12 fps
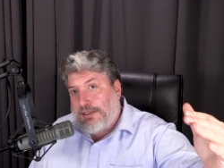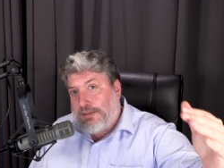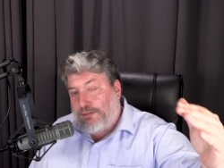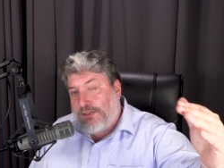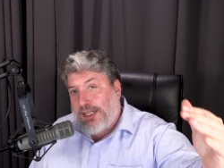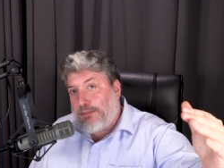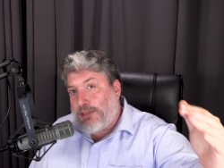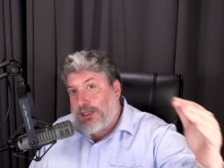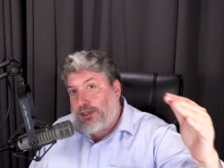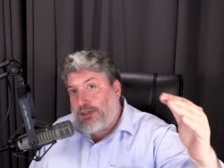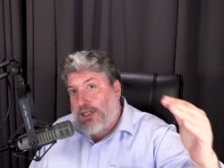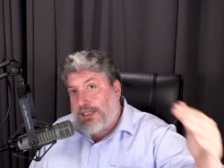the
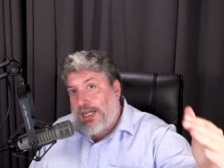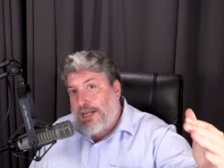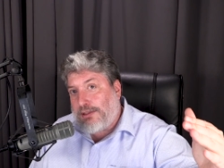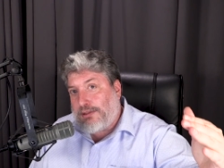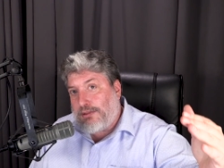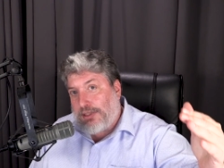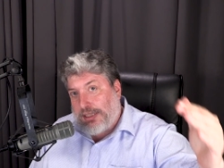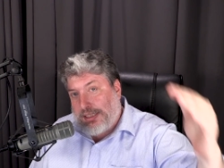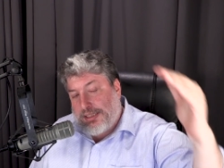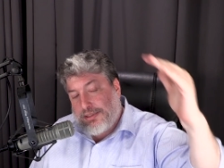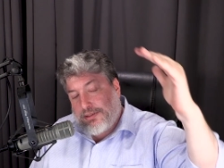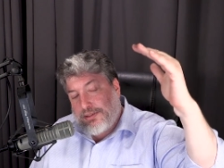family start out
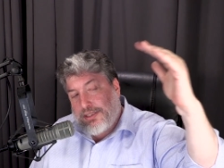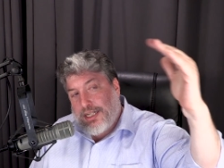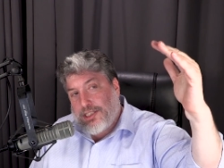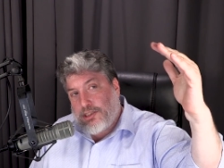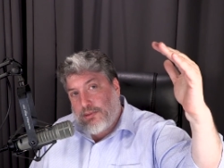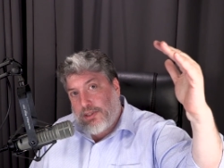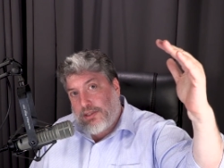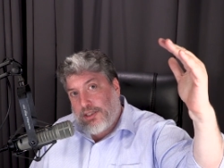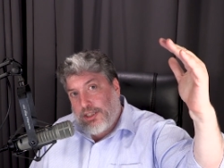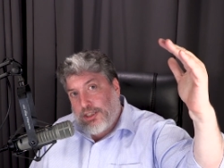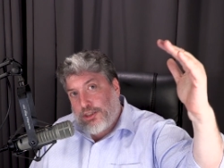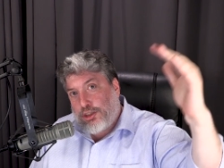in
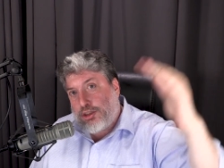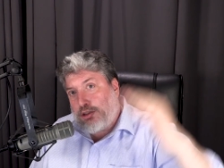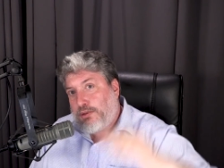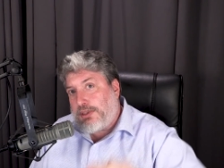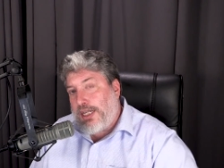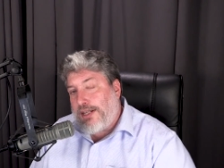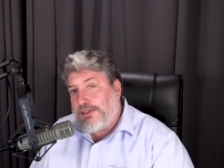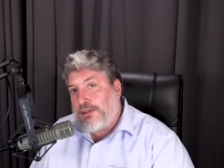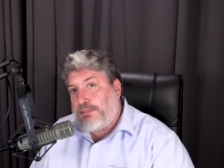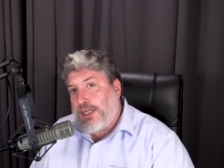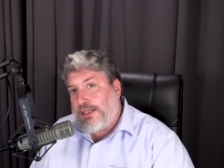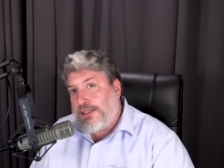Nazareth, shoot down
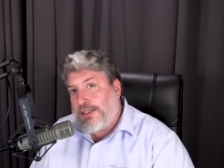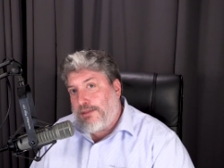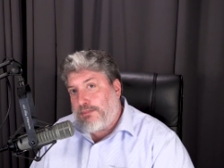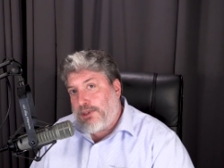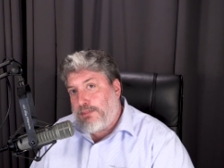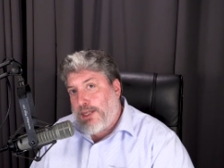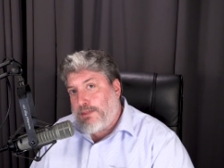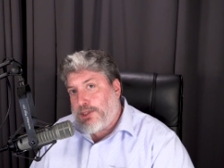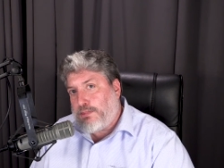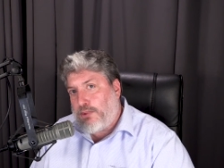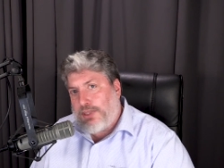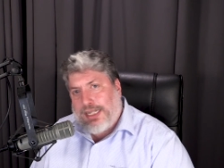to Bethlehem where the
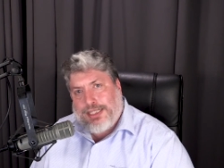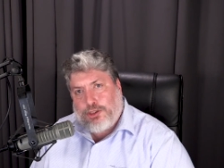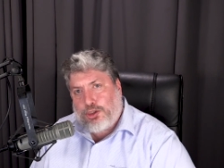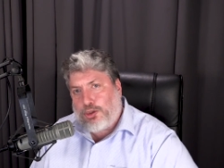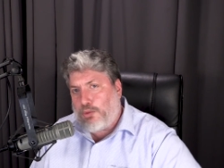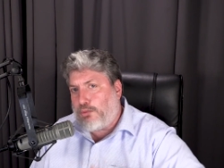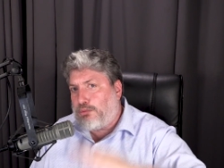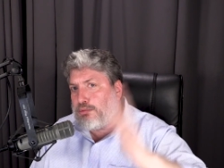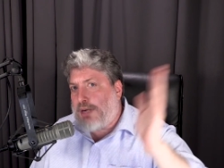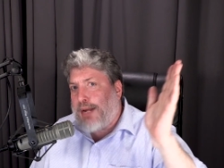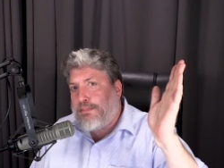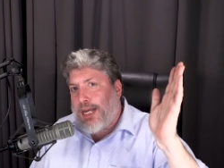baby is born, and shoot
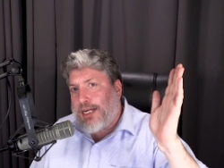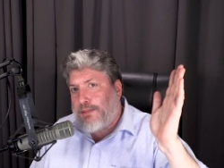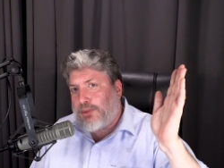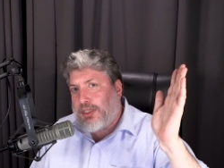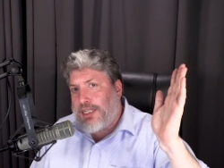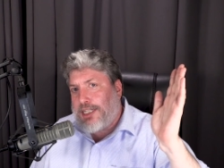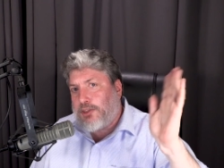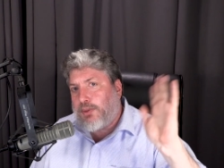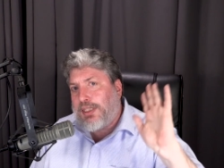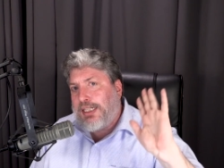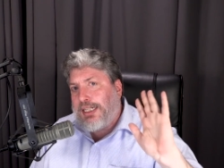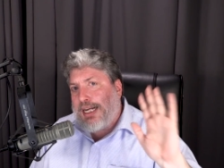right back up to
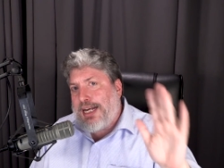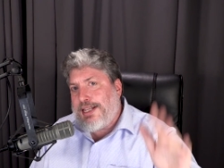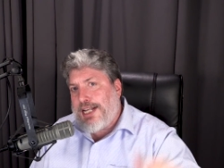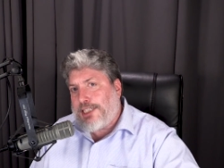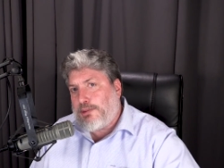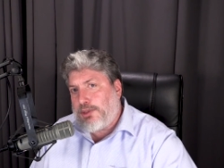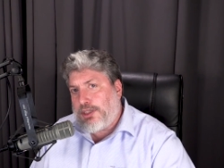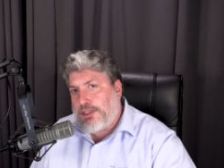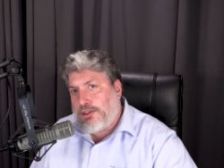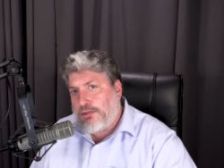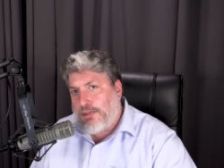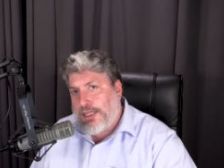Nazareth. And that's where Jesus